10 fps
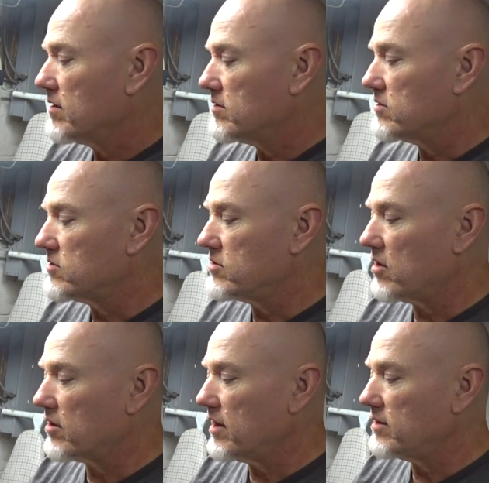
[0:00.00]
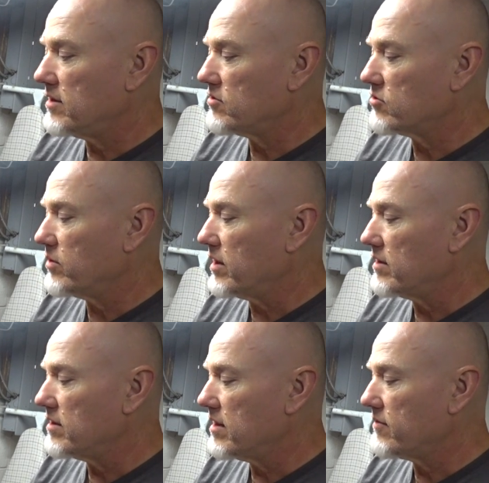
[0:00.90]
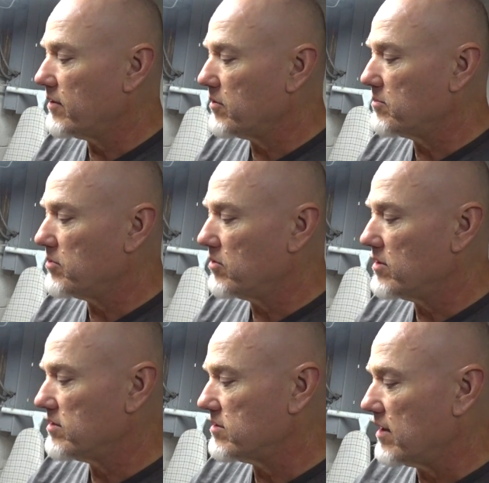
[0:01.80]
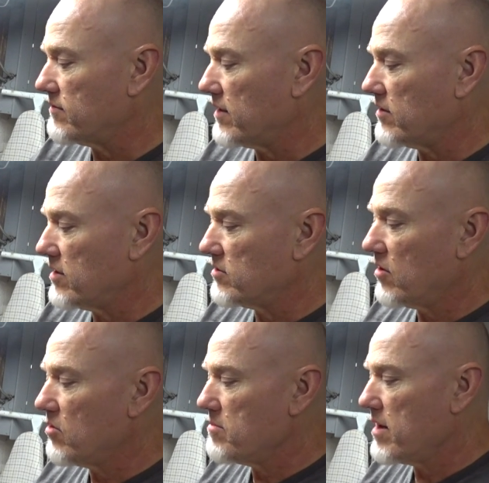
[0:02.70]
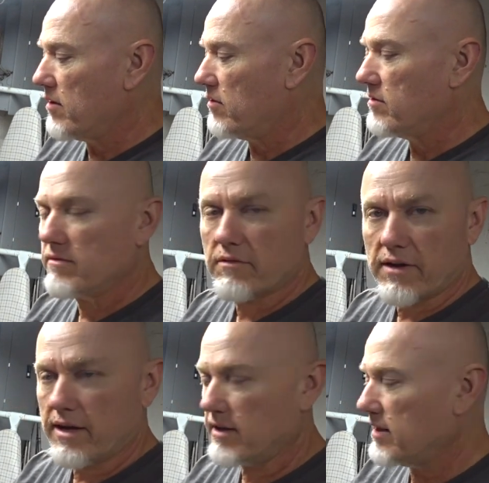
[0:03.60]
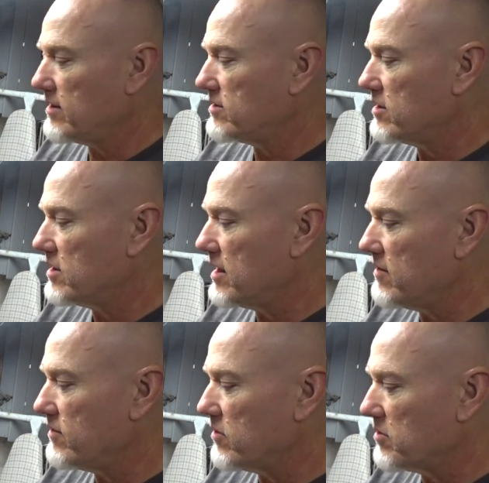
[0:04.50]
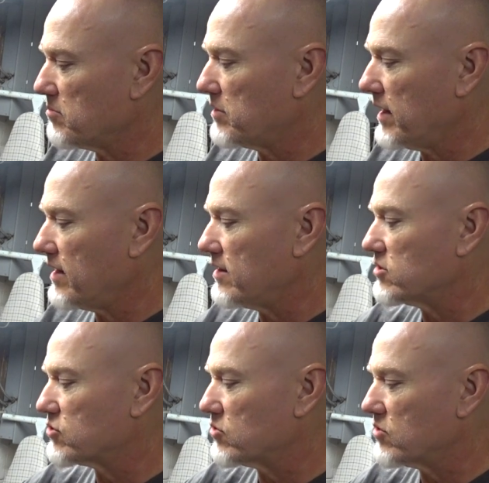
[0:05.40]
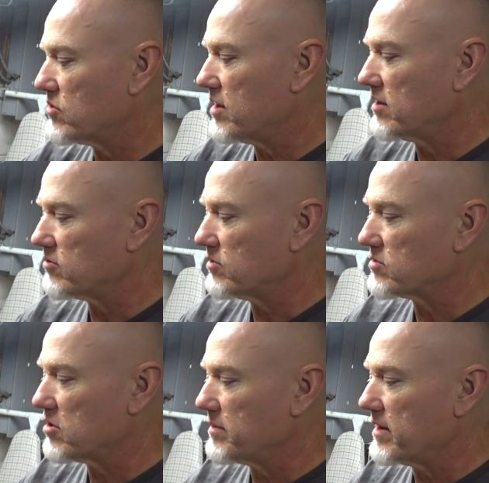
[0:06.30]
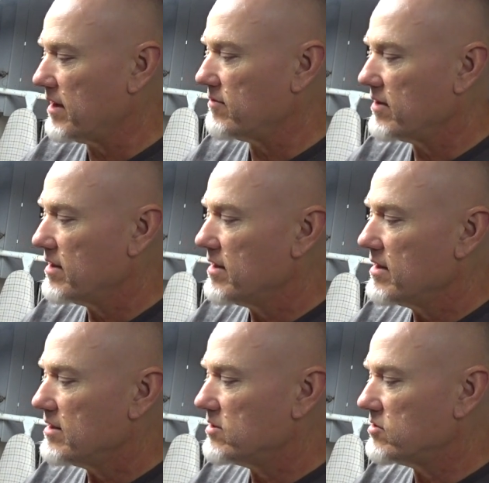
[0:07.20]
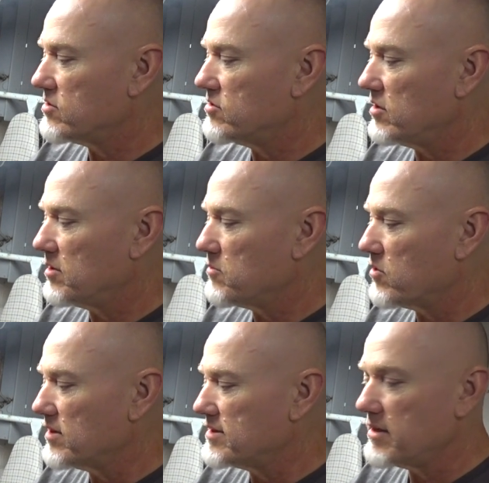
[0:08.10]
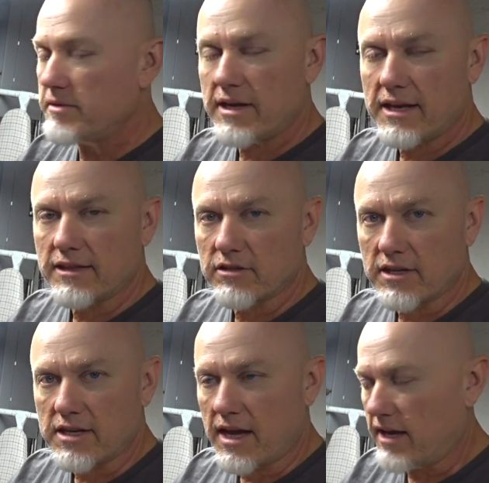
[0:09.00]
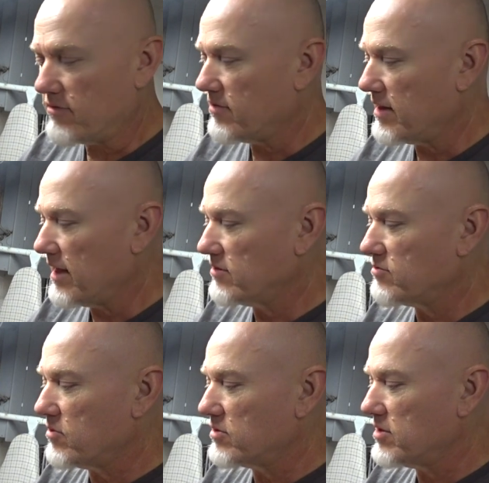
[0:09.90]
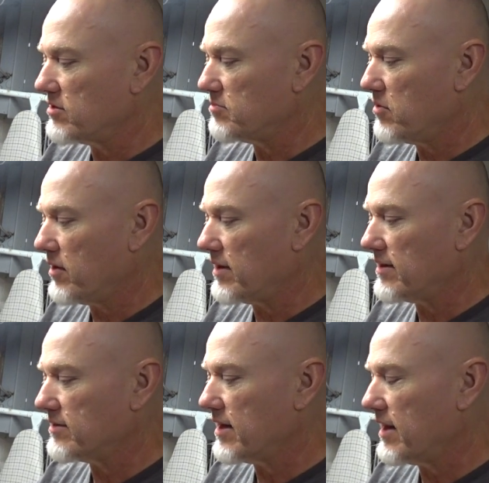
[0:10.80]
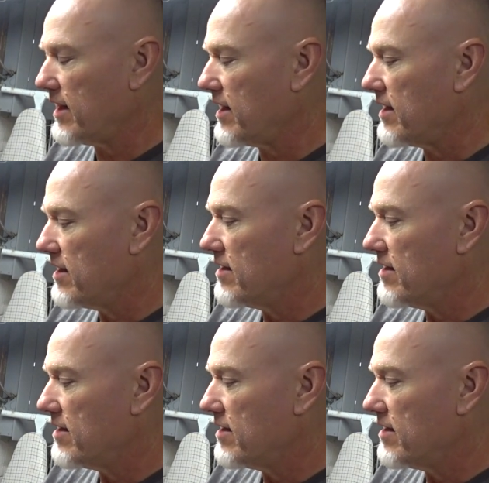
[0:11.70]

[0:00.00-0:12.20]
It's a C R K T Squid. If I were to pull this knife out, it's all metal, right? It. Even though the blade is shorter than the Swiss Army knife, this is still a more intimidating looking knife, and that was his point. It's got a,